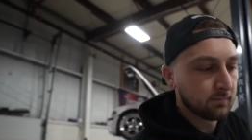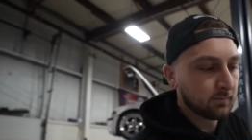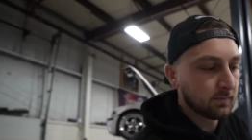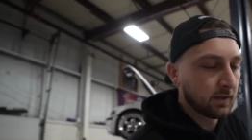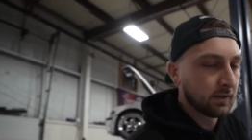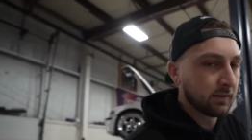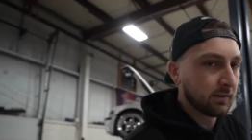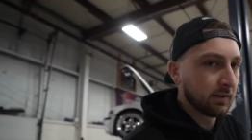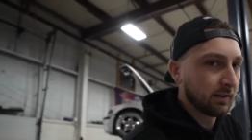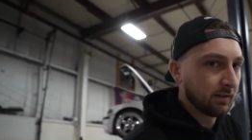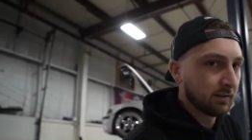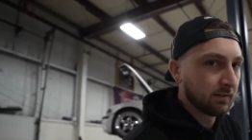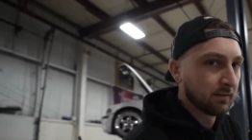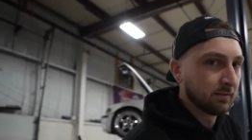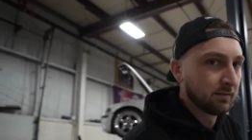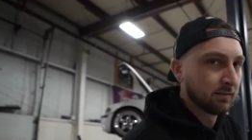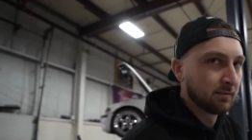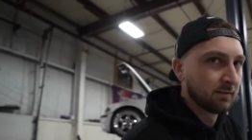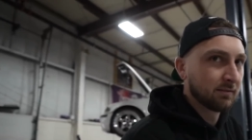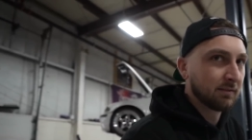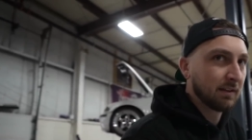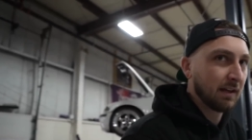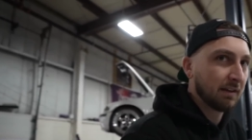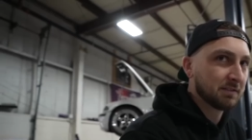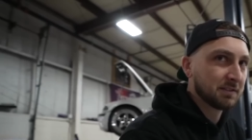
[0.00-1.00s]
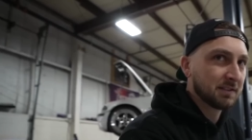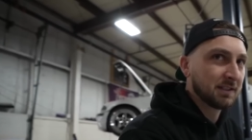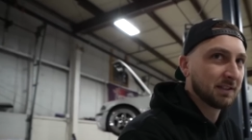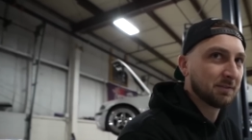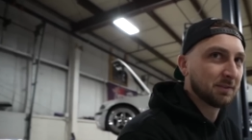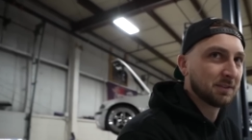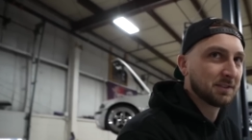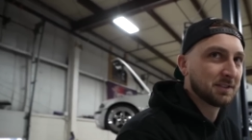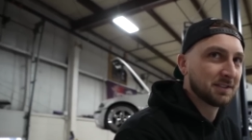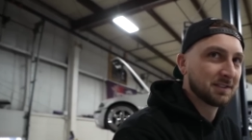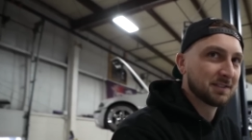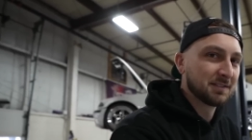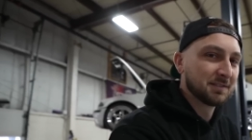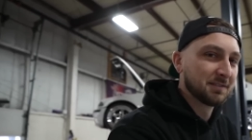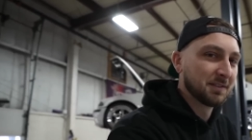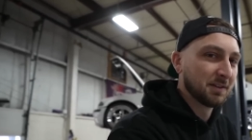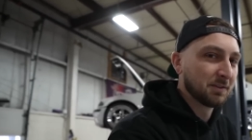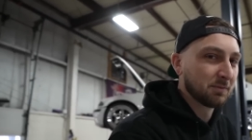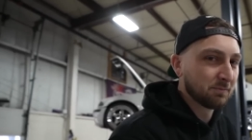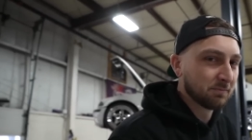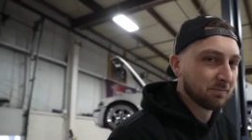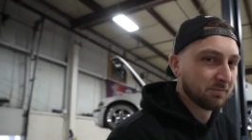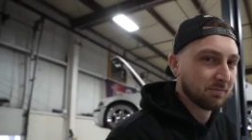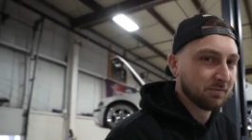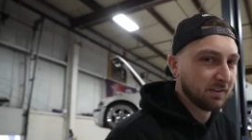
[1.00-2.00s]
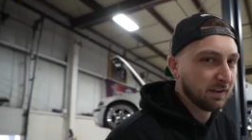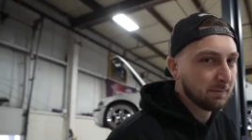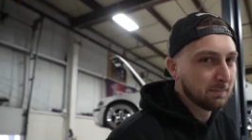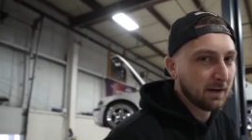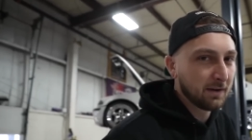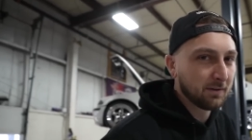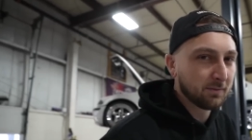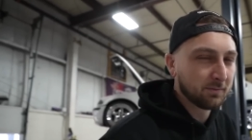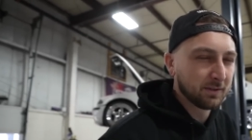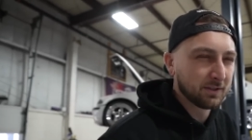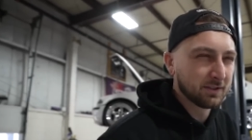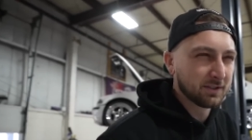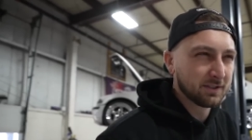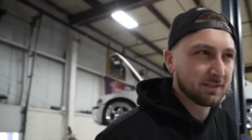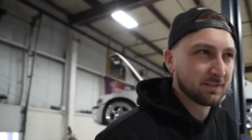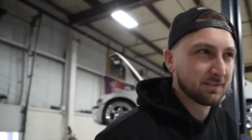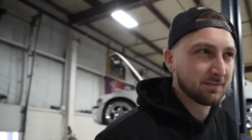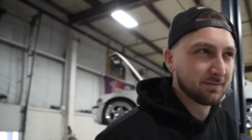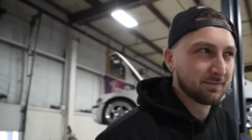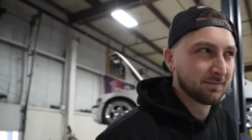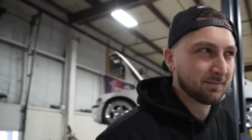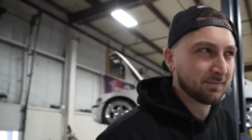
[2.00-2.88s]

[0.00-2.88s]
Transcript: unlike the FC, which is a V belt, which is